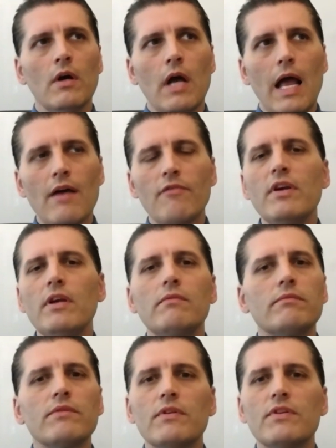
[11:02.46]
every
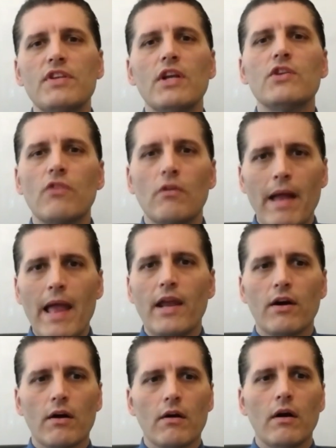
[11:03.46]
central
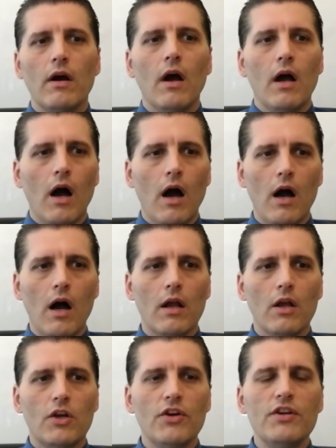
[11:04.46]
banker
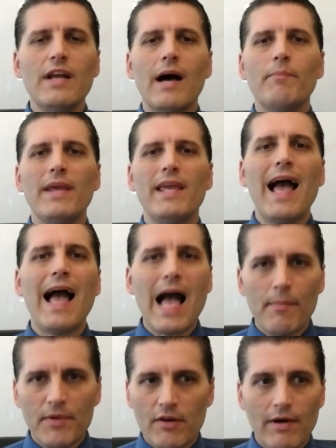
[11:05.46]
uh, could not be
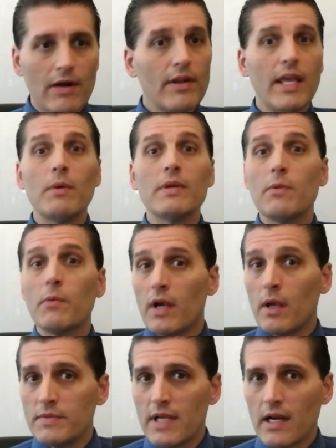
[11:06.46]
happier. I don't care what
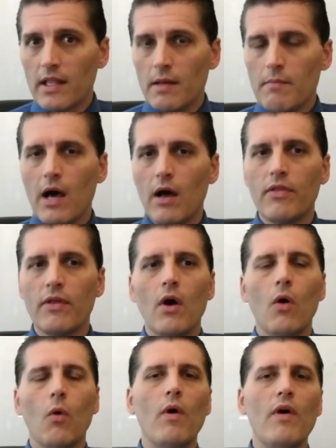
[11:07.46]
comes out of their mouth
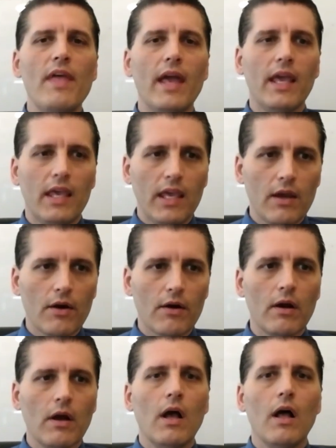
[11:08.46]
when they
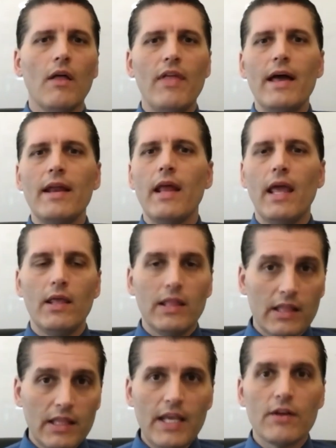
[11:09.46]
hear that a
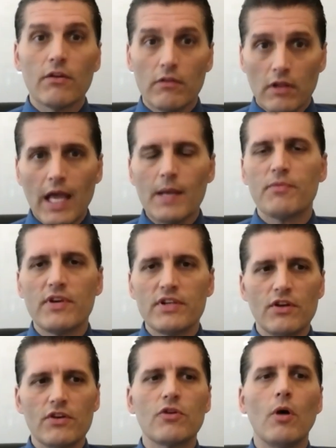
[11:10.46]
leader like
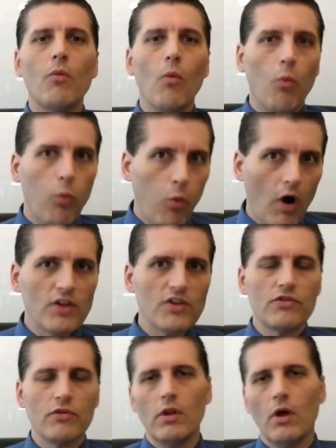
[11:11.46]
President Trump wants
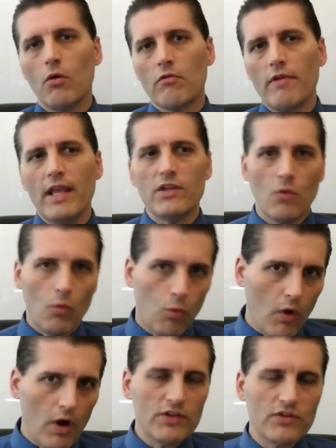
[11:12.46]
to lower rates,
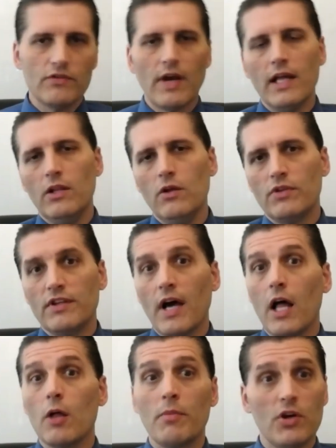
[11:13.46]
wants to dilute the
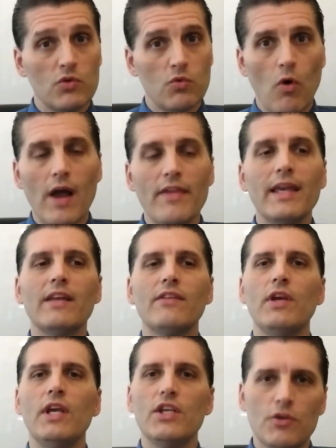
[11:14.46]
dollar because why they get
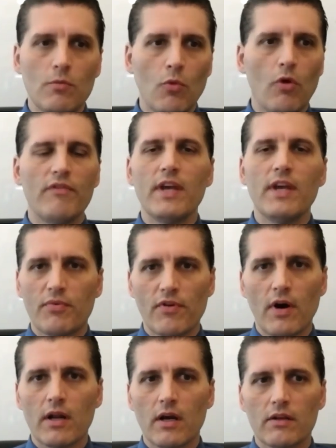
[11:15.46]
to issue more of their
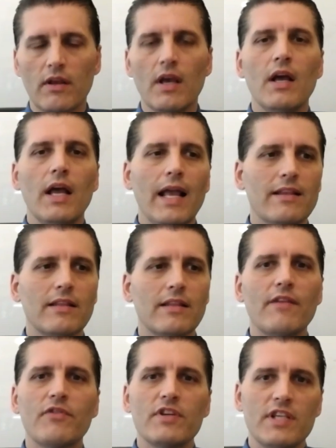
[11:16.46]
product. It's
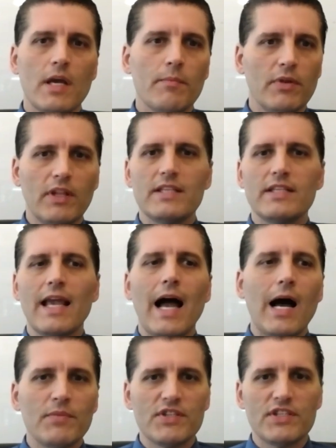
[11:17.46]
like, for example, let's say
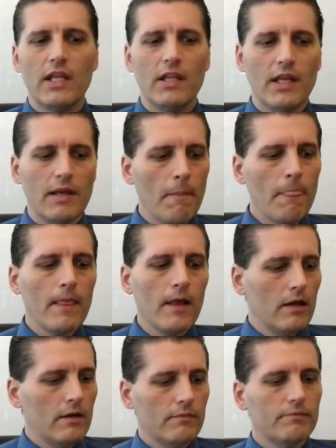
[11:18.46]
I'm selling,
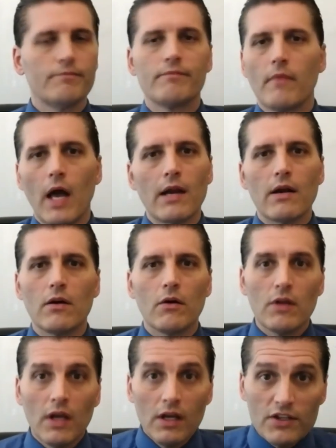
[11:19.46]
I don't know,
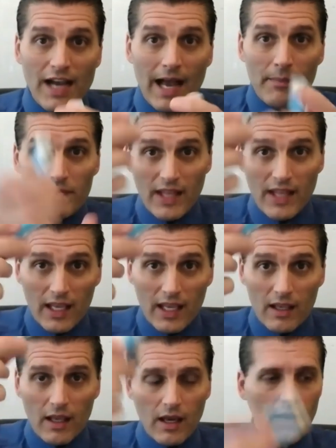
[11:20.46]
chapstick
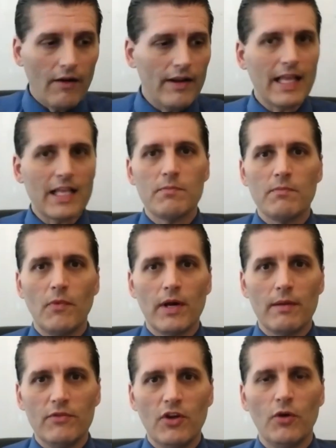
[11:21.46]
all right, that's what
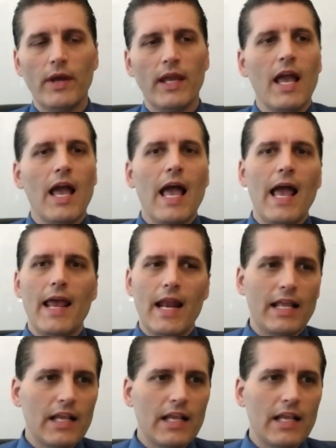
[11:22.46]
I'm doing, and I,